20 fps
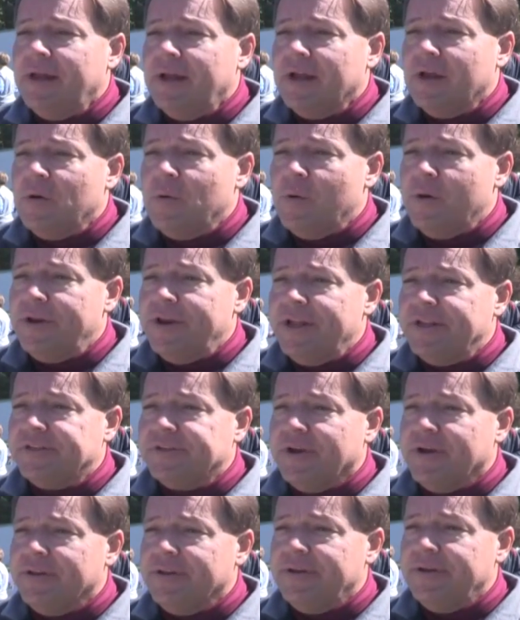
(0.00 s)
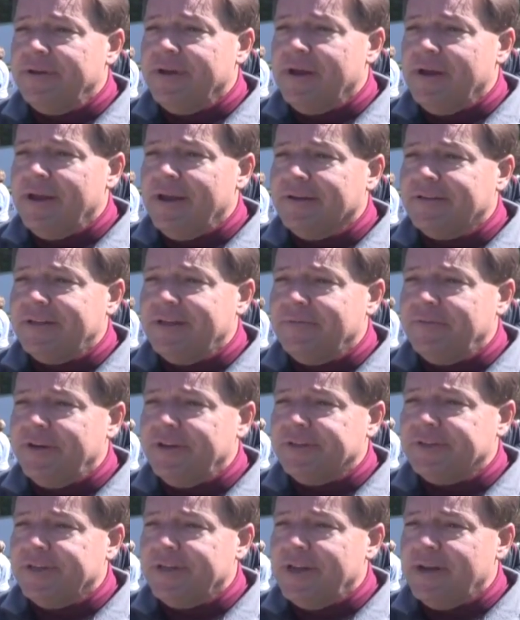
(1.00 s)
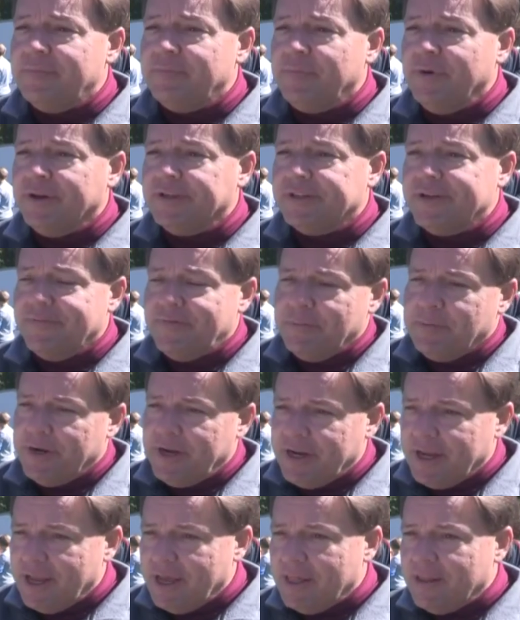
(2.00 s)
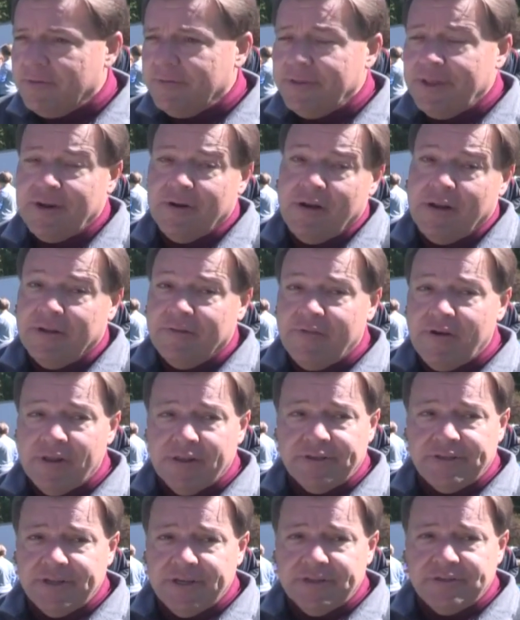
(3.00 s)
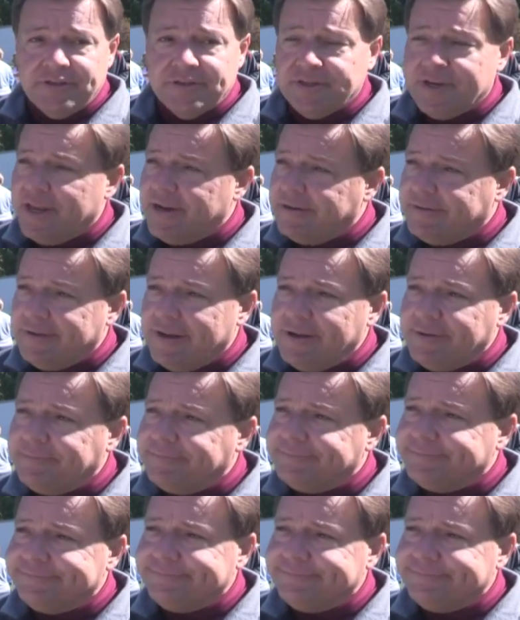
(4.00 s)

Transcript: and coordinates all the uh, activities and then brings everybody together and then all the volunteers just get it done